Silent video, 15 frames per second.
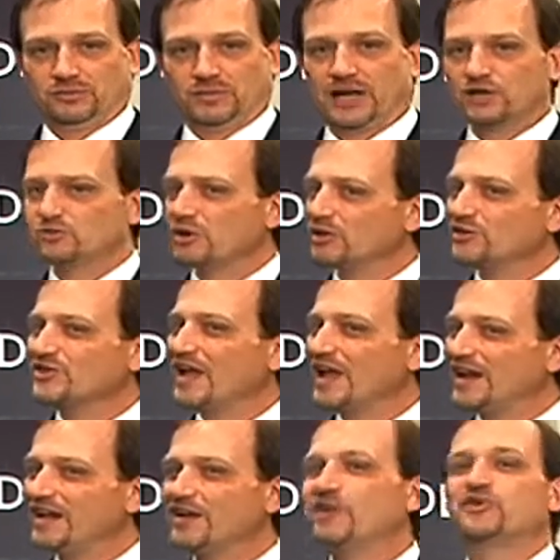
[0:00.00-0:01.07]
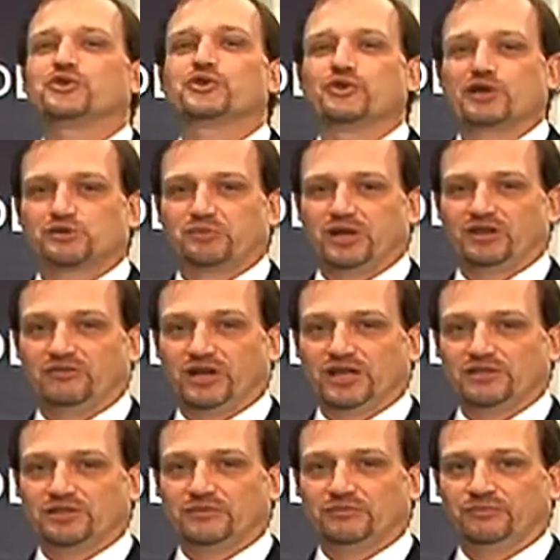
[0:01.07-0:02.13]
as well as any other USB device.